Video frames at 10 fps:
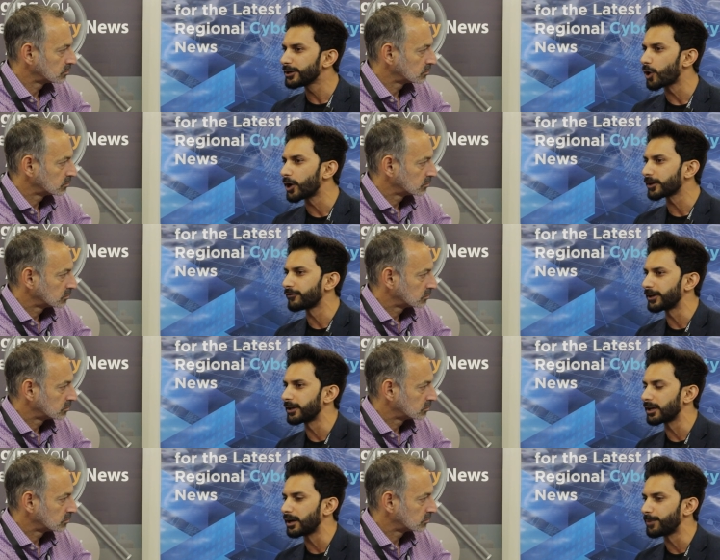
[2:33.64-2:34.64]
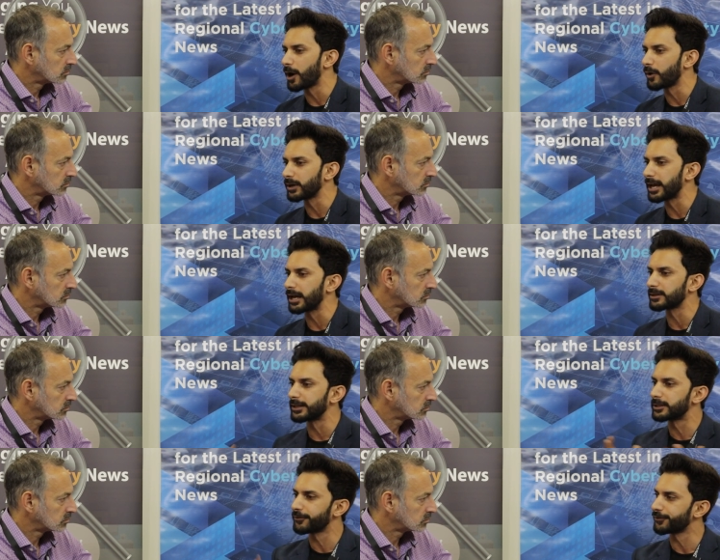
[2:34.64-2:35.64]
Speaker 1: are not aware about like the
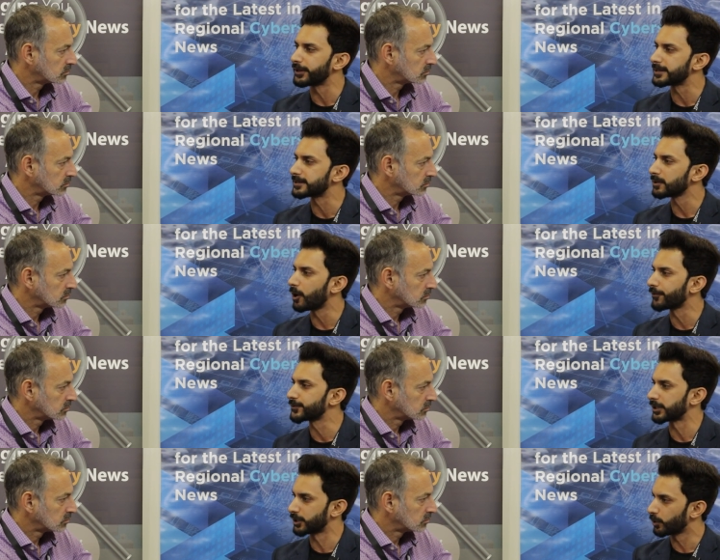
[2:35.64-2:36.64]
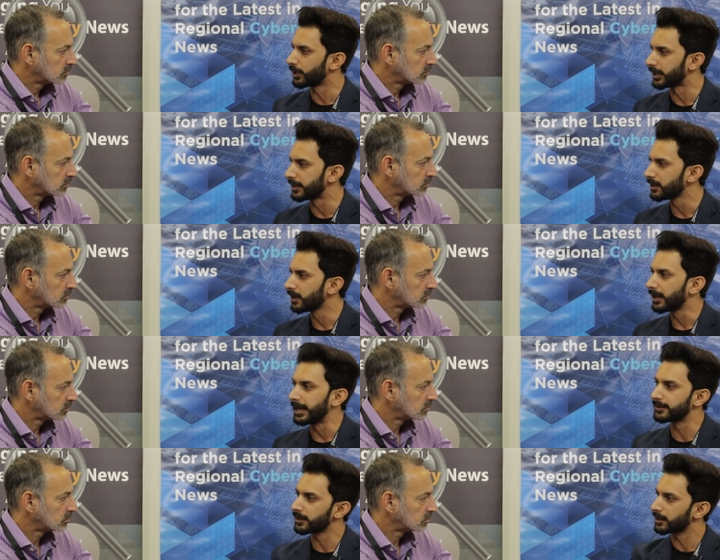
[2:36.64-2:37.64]
difference of security
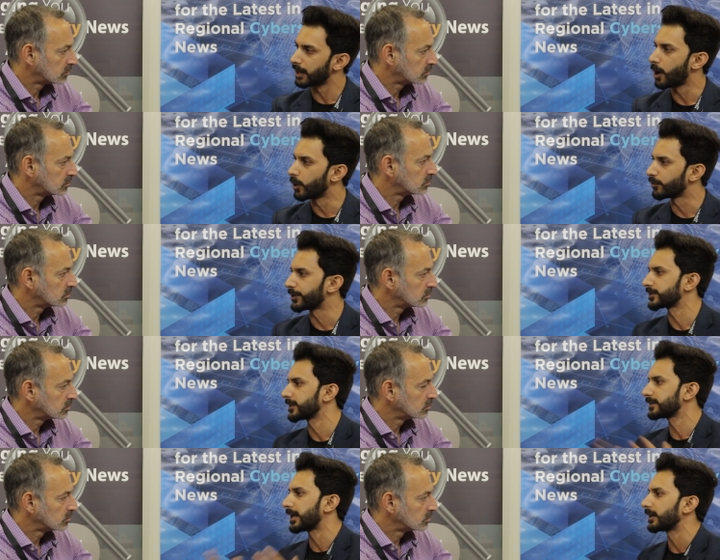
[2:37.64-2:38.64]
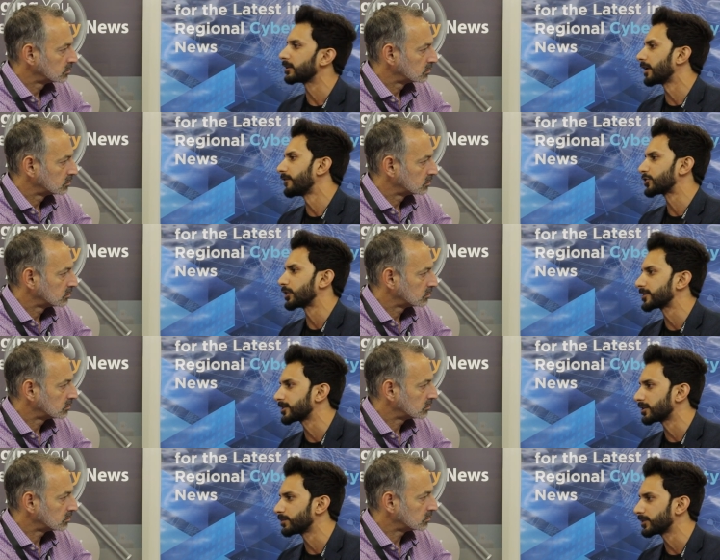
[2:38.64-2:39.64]
in the cloud versus like in conventional
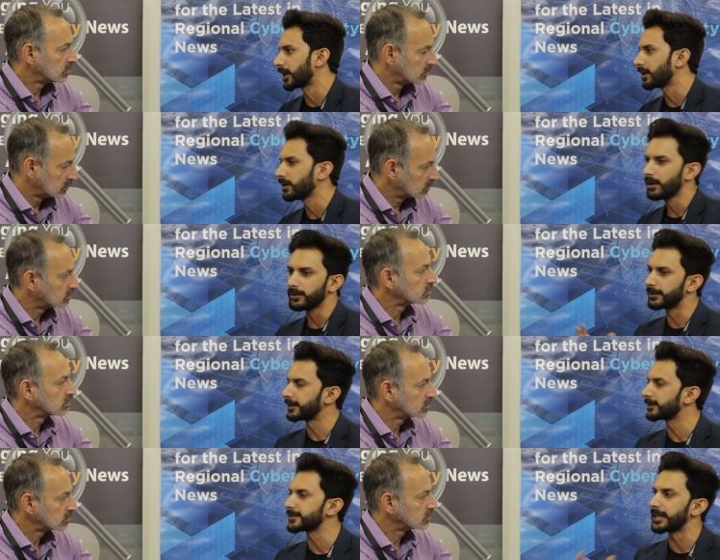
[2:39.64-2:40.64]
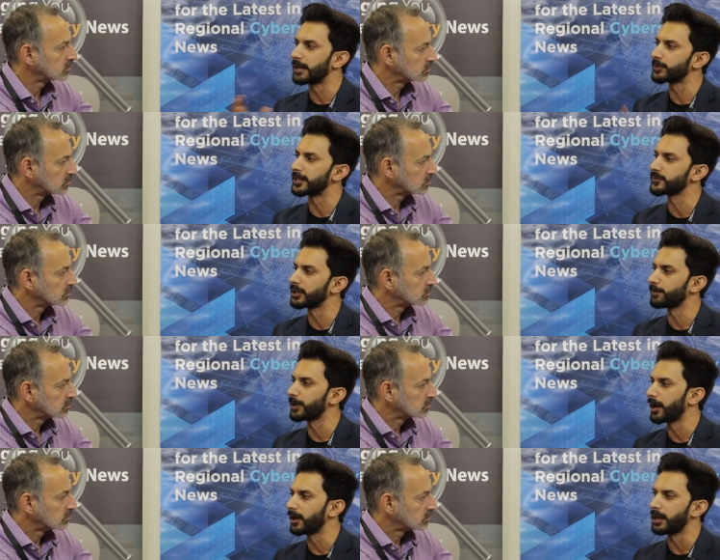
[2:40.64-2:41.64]
systems, right? Mm. They think the same things will
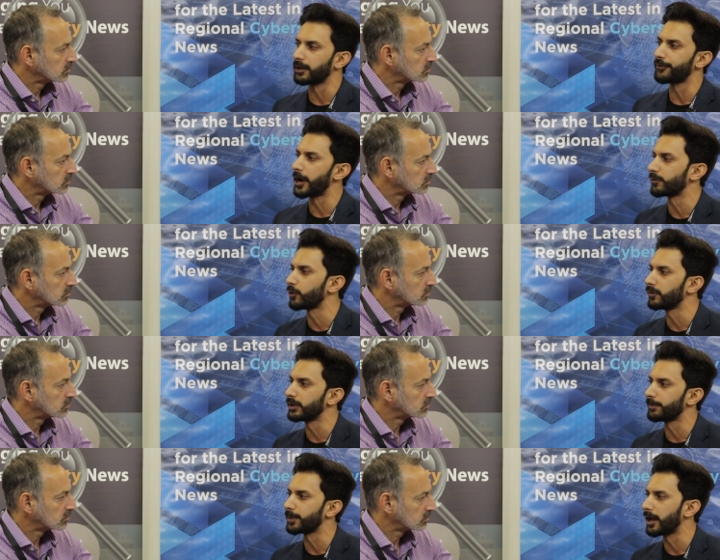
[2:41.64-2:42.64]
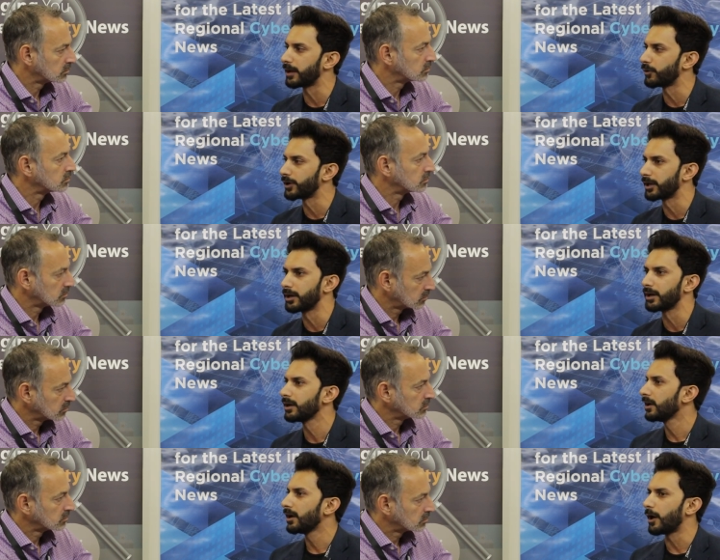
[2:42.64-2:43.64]
apply, like firewall will apply over here,
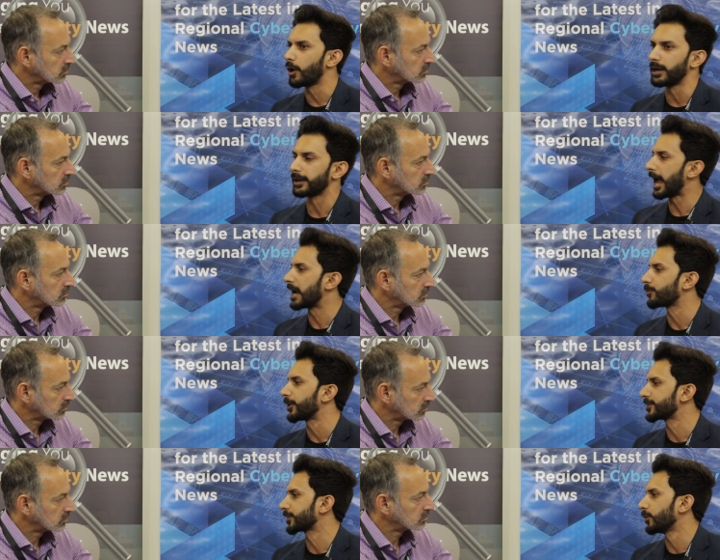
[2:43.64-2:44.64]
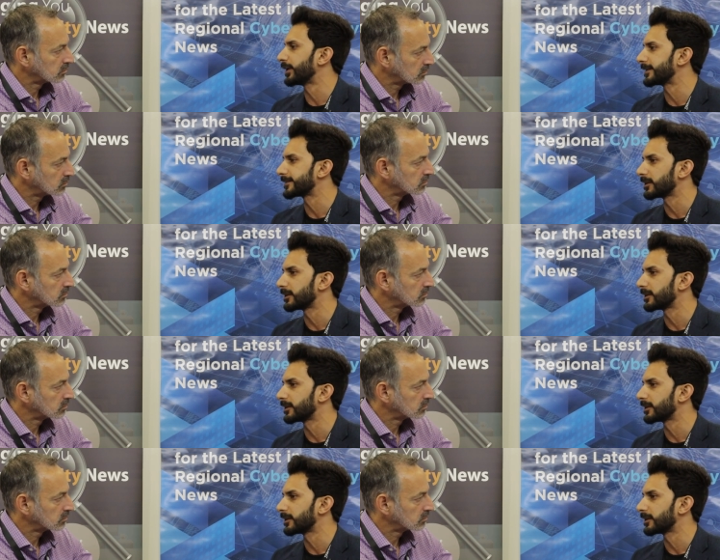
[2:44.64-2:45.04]
or like endpoint security is